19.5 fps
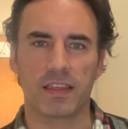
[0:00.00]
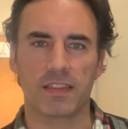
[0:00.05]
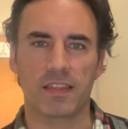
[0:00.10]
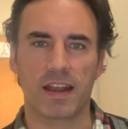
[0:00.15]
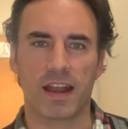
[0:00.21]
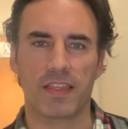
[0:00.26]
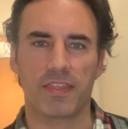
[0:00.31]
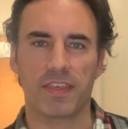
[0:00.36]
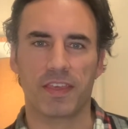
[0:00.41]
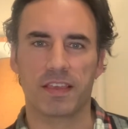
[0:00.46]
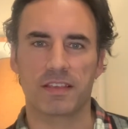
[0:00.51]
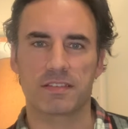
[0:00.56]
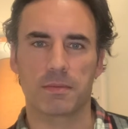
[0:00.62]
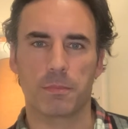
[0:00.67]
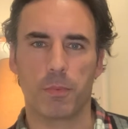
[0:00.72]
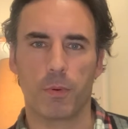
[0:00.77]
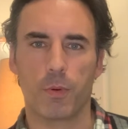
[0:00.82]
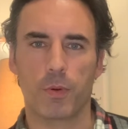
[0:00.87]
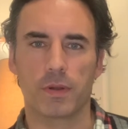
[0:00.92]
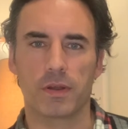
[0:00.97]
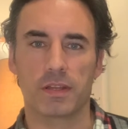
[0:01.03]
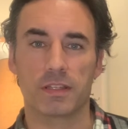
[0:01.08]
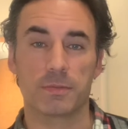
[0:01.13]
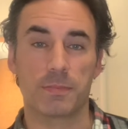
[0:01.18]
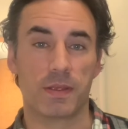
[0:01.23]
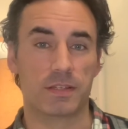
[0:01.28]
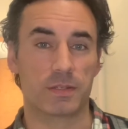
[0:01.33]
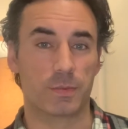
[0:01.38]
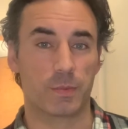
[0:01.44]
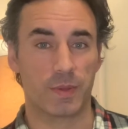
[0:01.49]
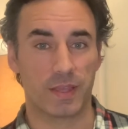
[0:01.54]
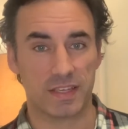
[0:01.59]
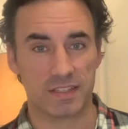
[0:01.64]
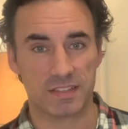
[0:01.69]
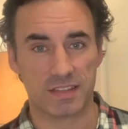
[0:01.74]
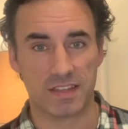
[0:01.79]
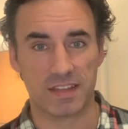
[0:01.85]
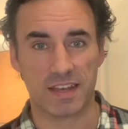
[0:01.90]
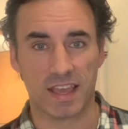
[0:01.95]
that I think is important, especially when we get
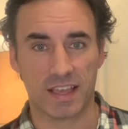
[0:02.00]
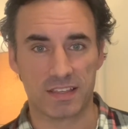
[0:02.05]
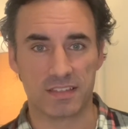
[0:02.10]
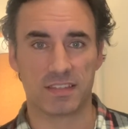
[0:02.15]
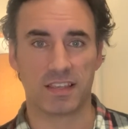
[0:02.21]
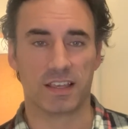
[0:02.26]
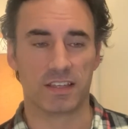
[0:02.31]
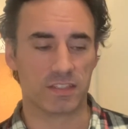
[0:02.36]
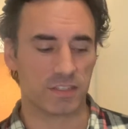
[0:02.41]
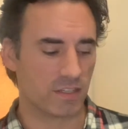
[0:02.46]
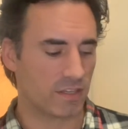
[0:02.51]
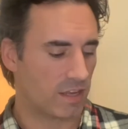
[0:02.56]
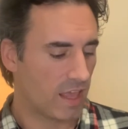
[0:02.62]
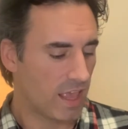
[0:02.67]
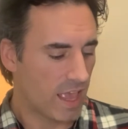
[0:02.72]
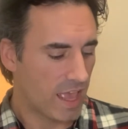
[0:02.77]
to the next section,